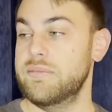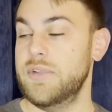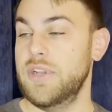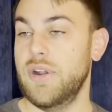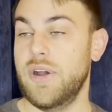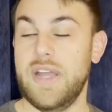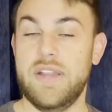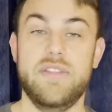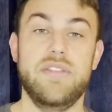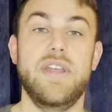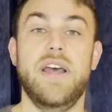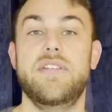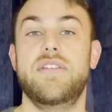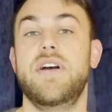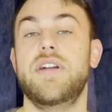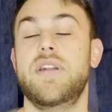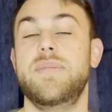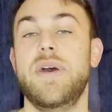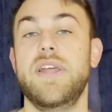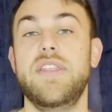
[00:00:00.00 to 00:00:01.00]
You know, I
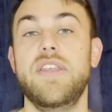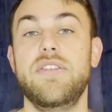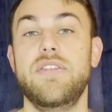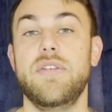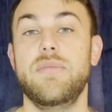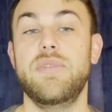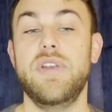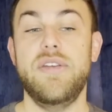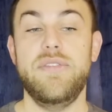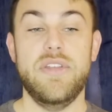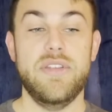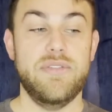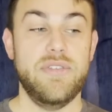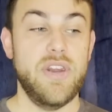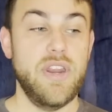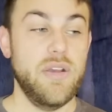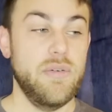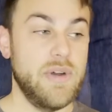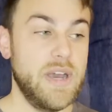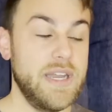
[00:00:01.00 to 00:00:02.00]
talked about this in a previous
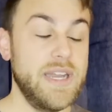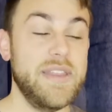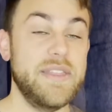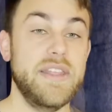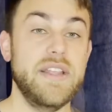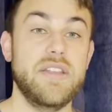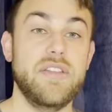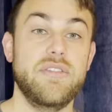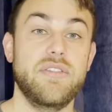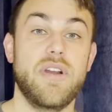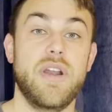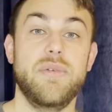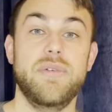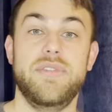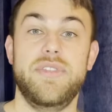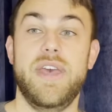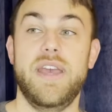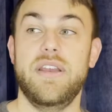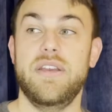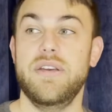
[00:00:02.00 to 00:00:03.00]
video, why I didn't think this card was
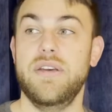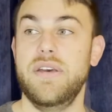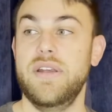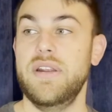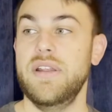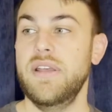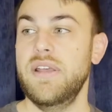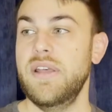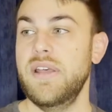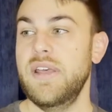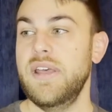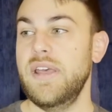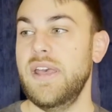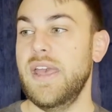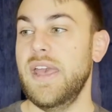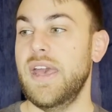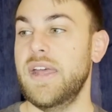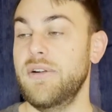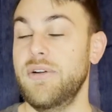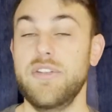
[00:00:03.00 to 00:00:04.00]
that good,
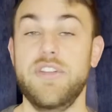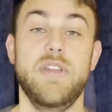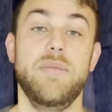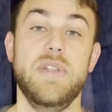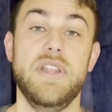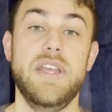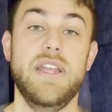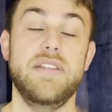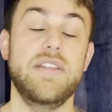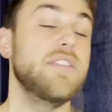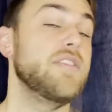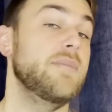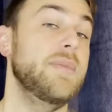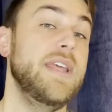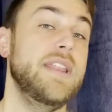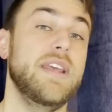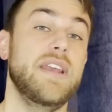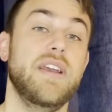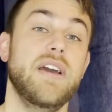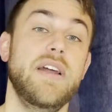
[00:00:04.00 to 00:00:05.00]
and ultimately it doesn't
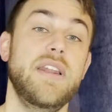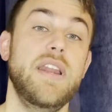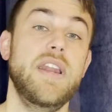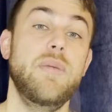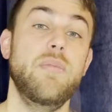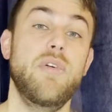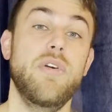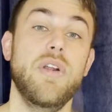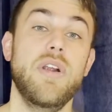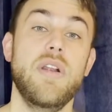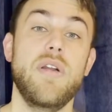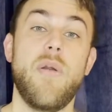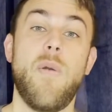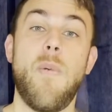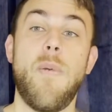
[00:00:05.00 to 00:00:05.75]
make the cut anymore.